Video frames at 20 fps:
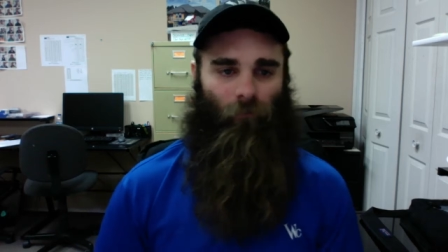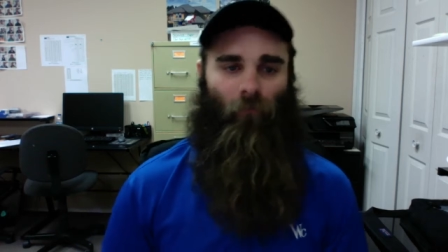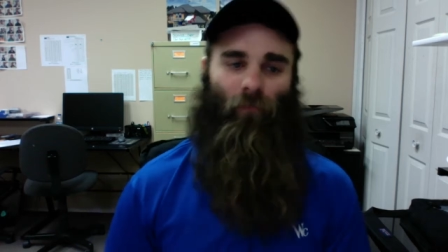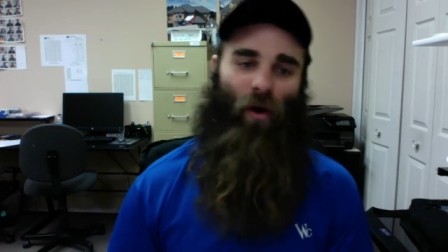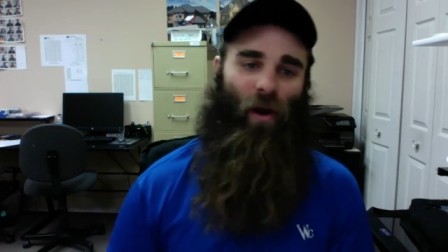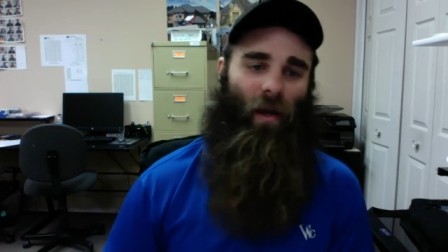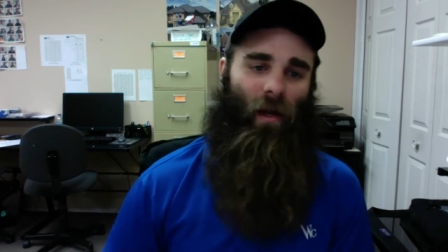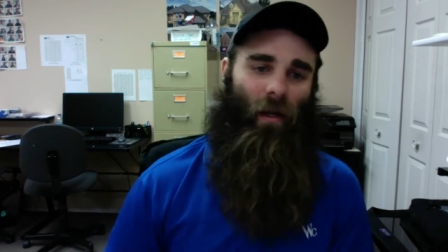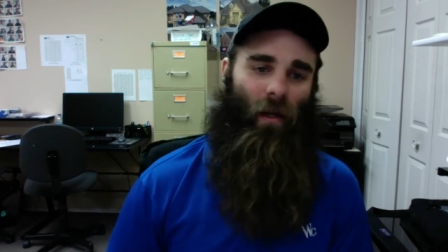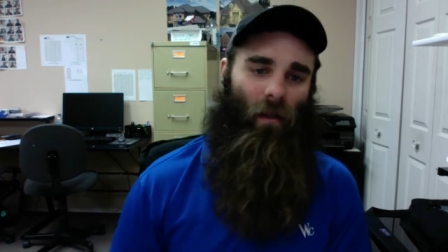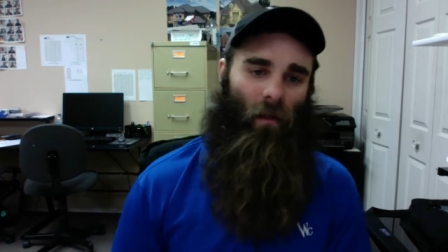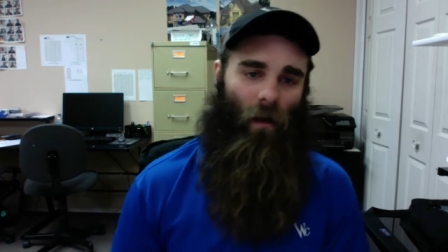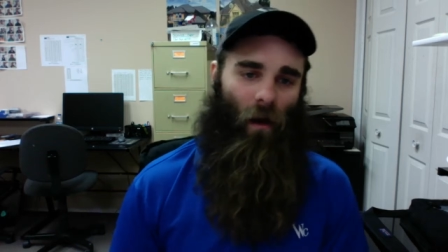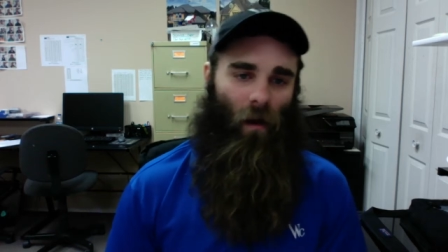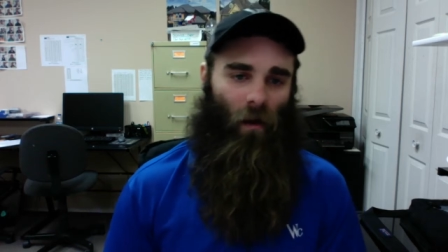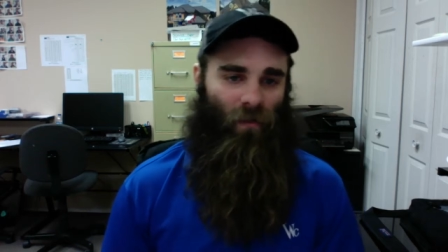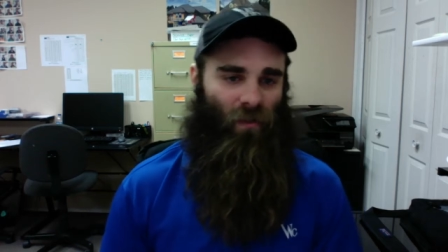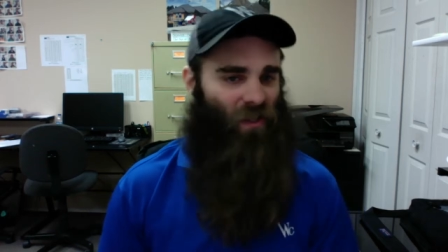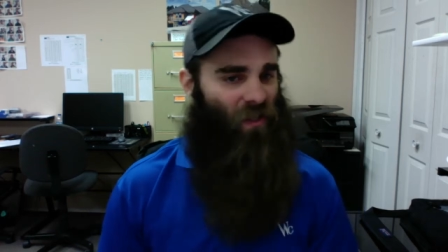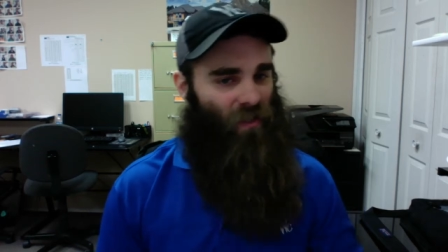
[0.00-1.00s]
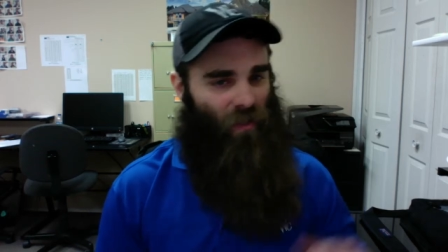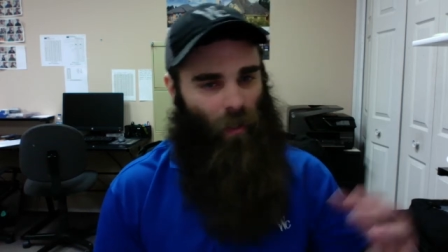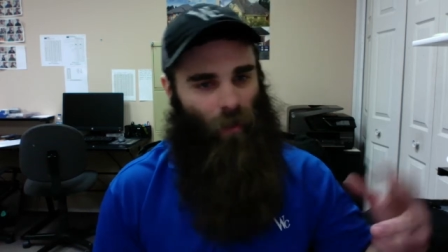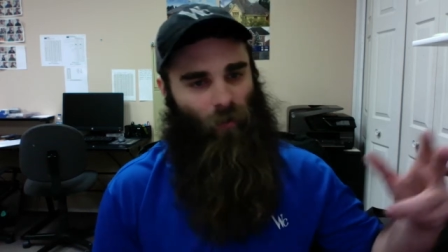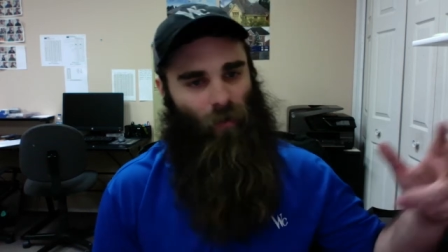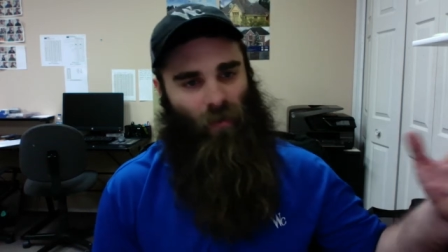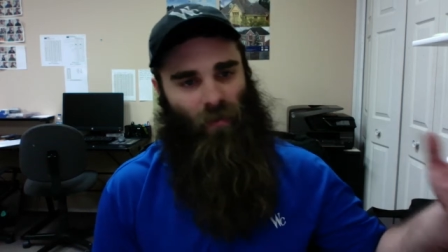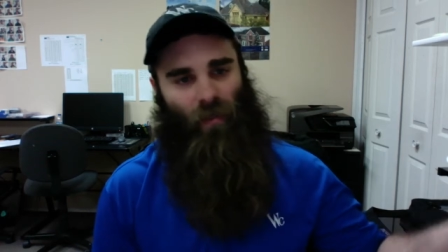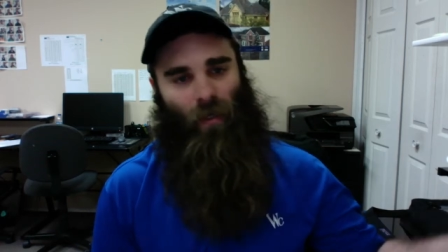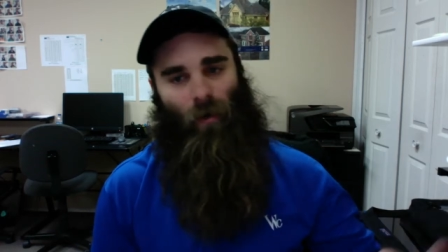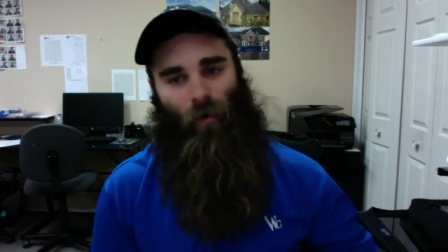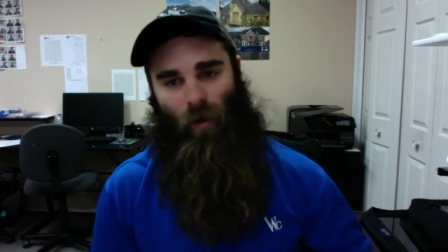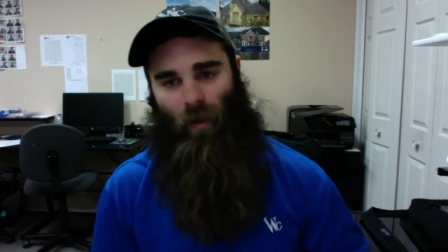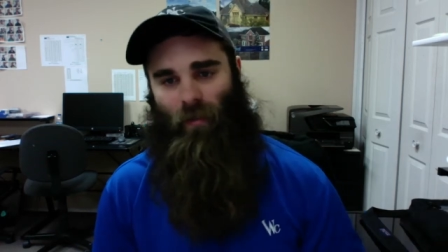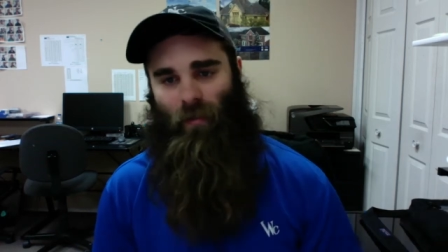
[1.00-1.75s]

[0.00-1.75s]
break any laws, etc., etc.